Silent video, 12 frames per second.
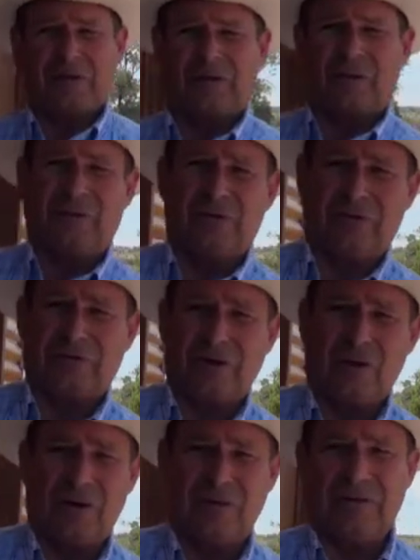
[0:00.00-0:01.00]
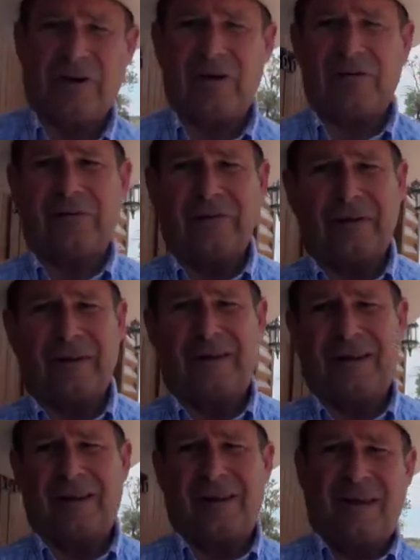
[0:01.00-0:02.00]
bust through the skull of an elephant
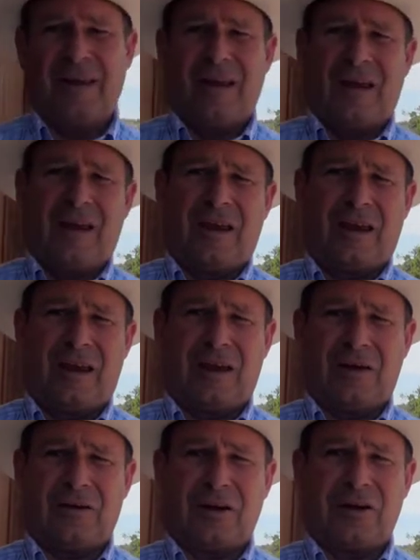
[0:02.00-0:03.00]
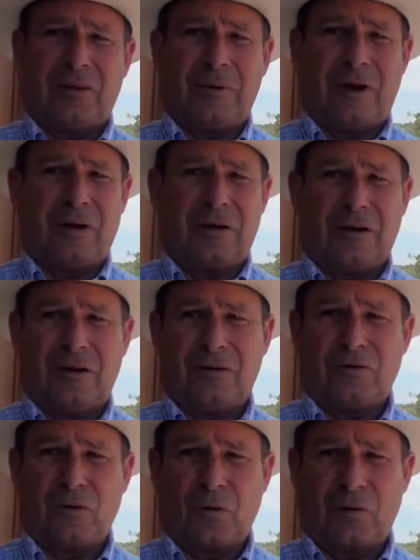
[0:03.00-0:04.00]
and take him out at
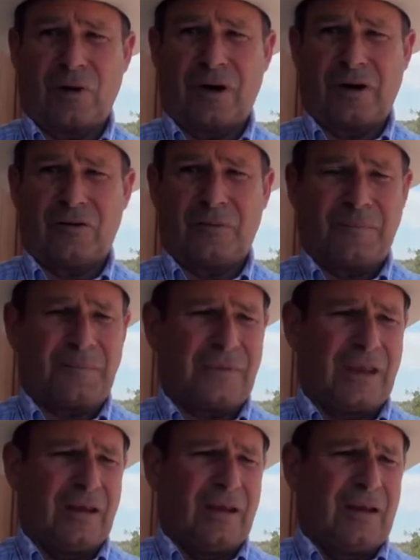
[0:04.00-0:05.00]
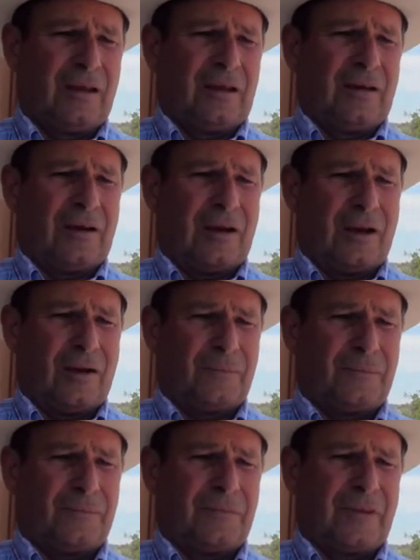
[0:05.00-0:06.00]
short range. Now,
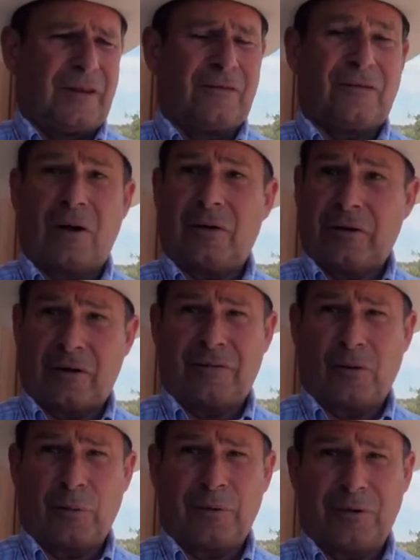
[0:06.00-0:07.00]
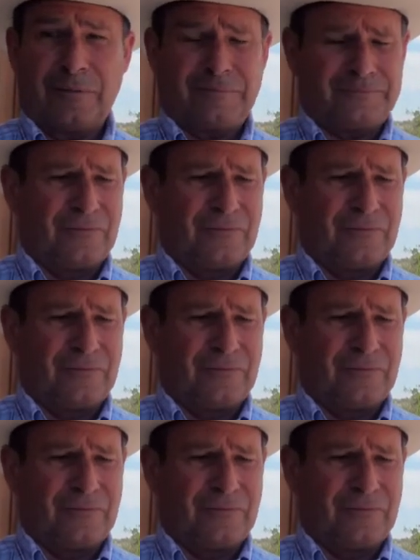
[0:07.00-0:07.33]
following our formula,